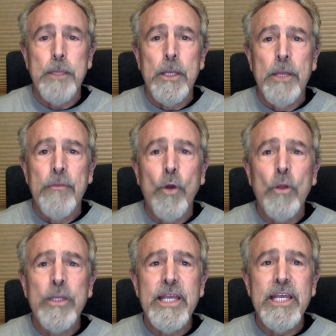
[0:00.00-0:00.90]
The
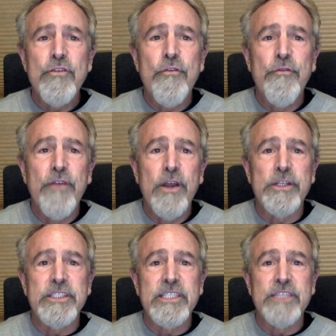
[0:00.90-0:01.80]
only
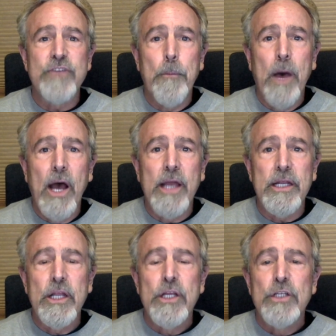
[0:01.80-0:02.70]
interference is our mind,
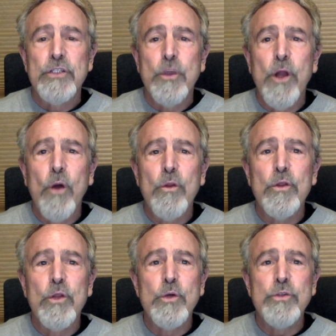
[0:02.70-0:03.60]
so we don't
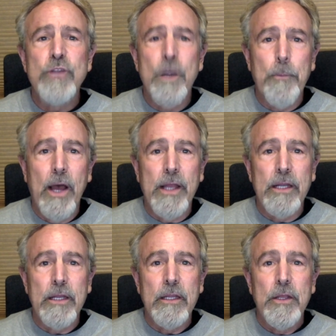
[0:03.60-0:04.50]
lose our
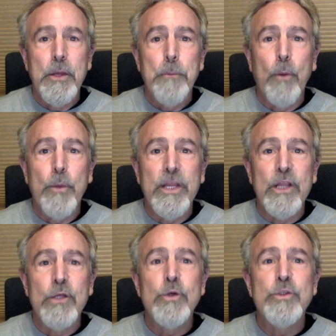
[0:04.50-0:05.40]
mind, but we
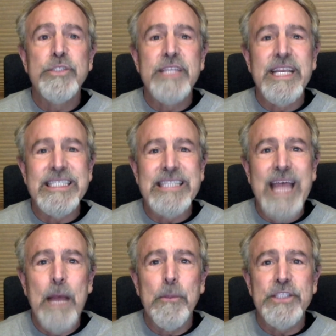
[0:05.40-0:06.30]
lose the
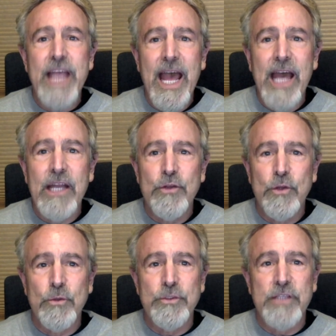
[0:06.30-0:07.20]
established
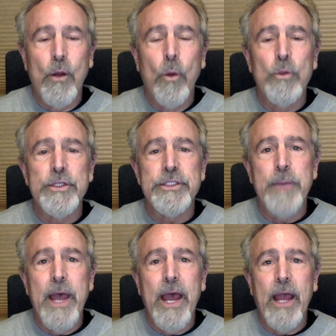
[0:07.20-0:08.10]
attitudes that hold us
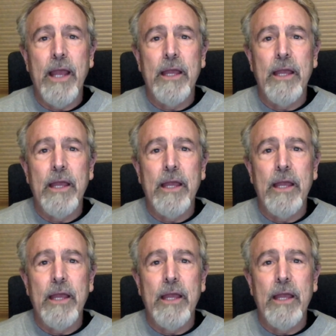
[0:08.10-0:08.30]
back.